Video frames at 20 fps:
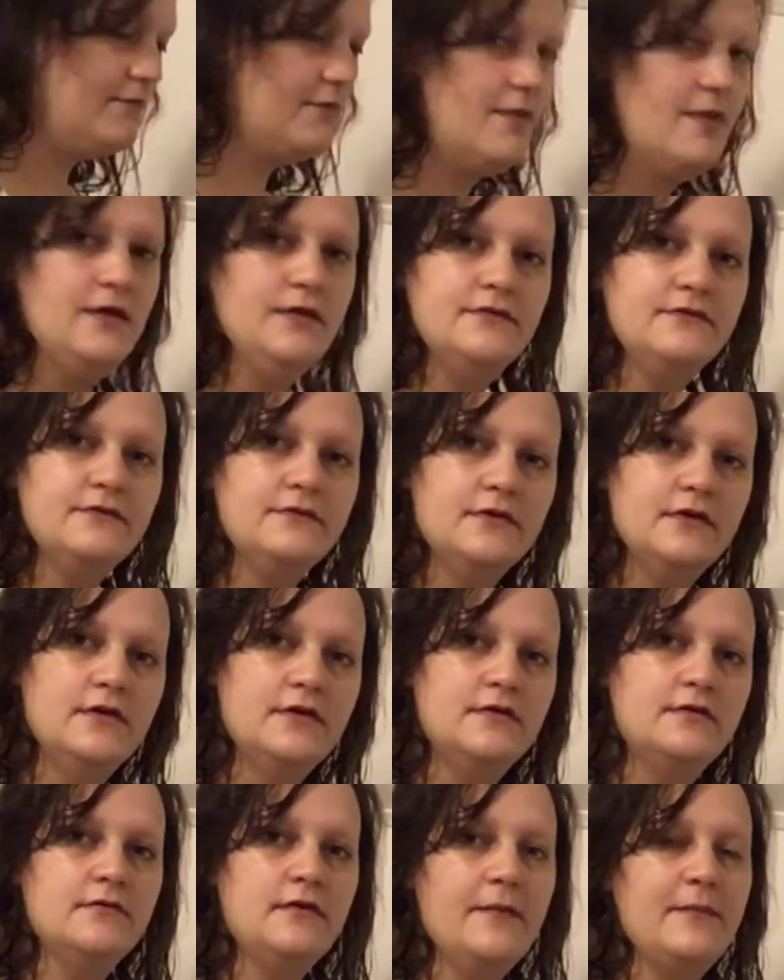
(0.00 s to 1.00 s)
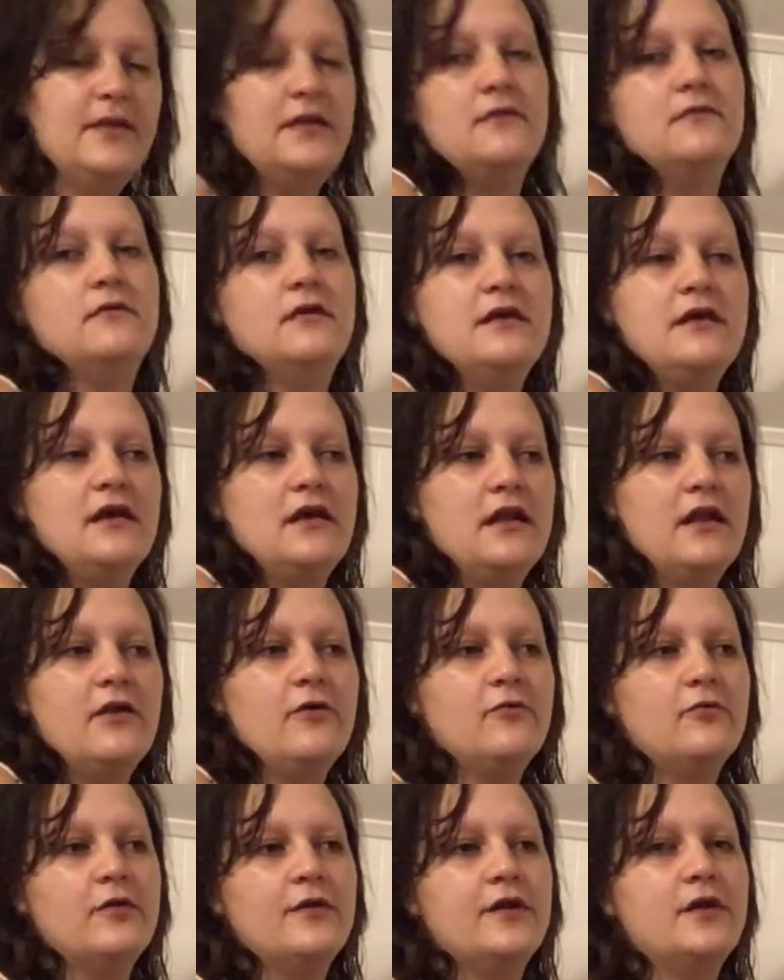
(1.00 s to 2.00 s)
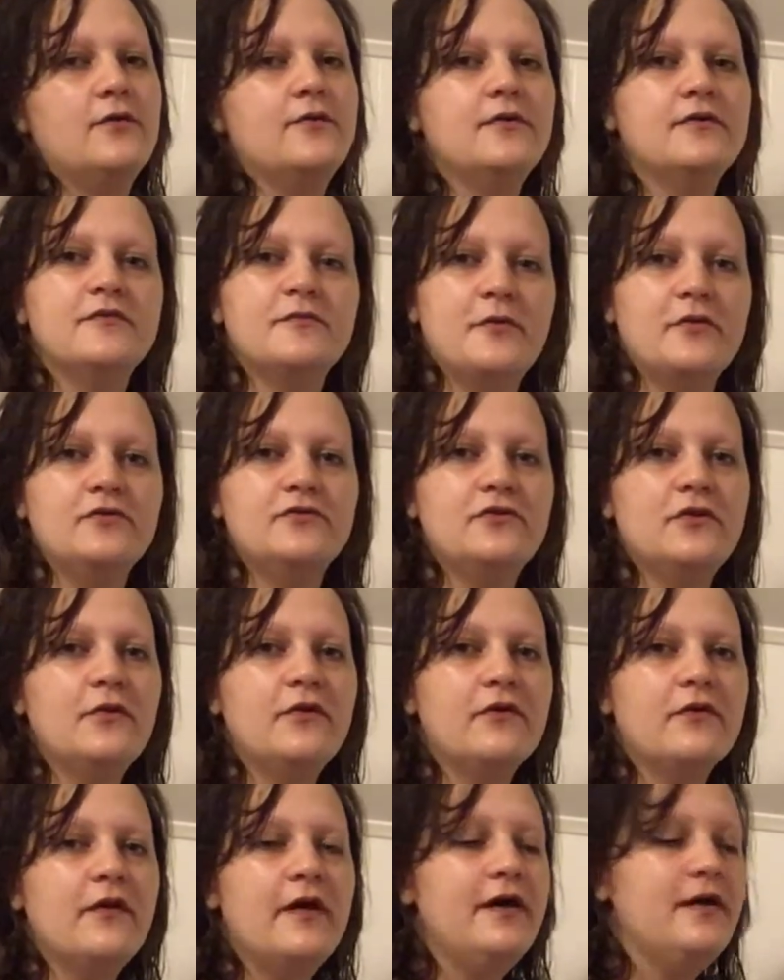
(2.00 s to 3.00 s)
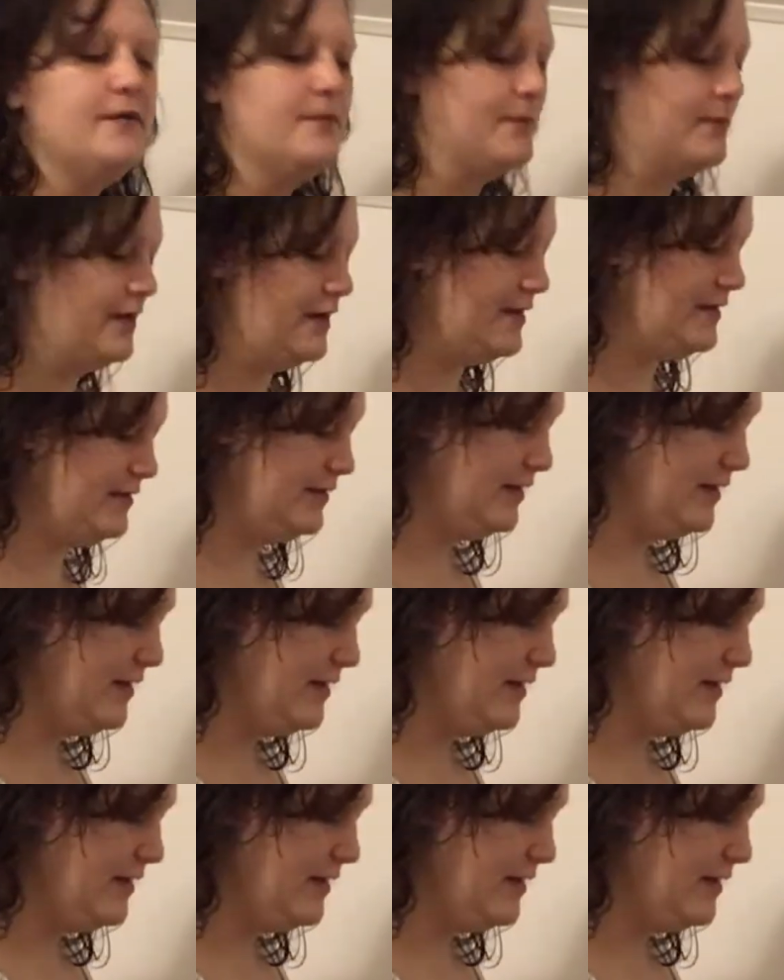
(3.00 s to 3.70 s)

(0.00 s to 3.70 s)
for this. I mean, again, I don't really know what it's supposed to look like, but